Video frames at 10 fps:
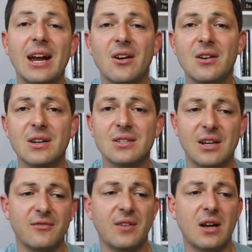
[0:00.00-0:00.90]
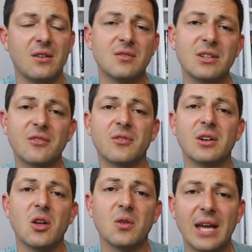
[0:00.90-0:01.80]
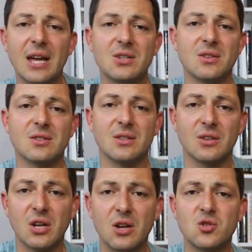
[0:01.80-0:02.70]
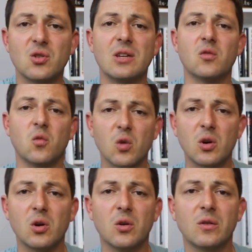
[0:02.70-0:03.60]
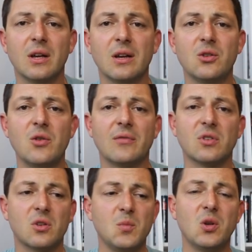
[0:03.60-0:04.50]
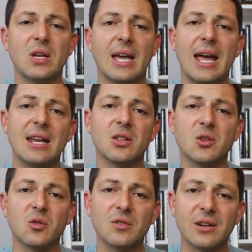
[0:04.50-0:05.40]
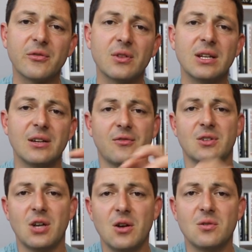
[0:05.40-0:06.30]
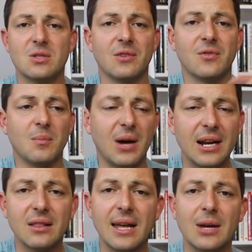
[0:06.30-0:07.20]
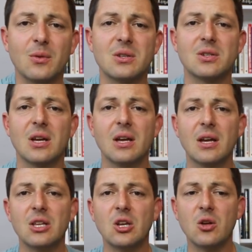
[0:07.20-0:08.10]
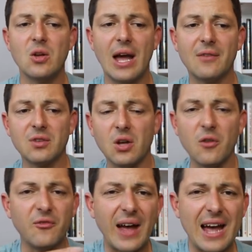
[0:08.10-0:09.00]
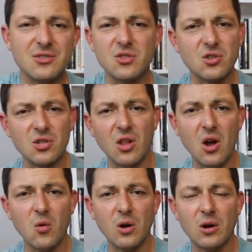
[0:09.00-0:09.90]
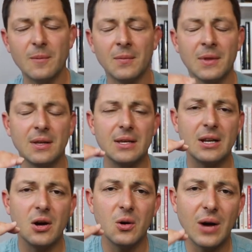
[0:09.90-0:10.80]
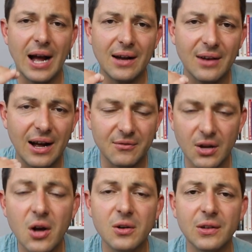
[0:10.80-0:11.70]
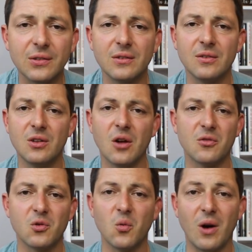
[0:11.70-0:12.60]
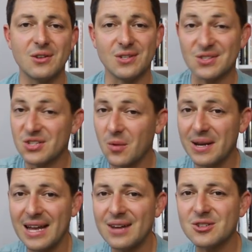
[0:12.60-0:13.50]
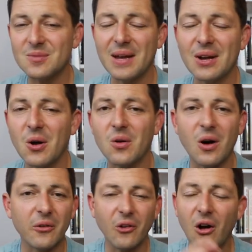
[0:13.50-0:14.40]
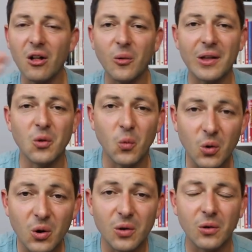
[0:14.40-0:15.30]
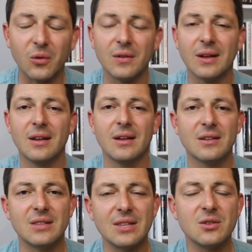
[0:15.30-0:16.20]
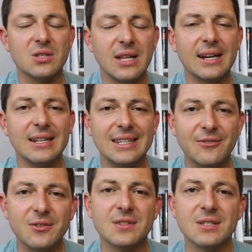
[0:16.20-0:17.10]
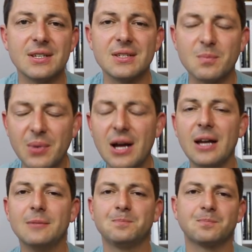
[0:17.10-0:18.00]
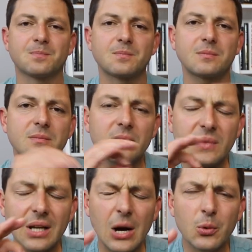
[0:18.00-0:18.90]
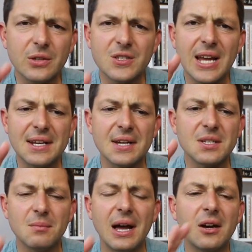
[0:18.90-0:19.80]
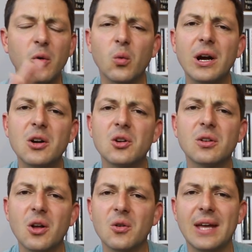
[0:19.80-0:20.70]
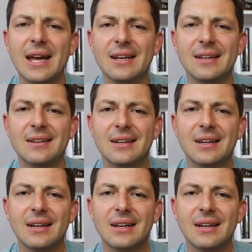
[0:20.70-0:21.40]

areas. I found different locations in the country, in the world. You have to communicate a little differently, different tones, different body language. You know, you have to go faster, slower. You know, I, I've noticed, you know, through watching so many agents make cold calls all around the world that there's a lot of differences. But I will say it doesn't matter where you're located.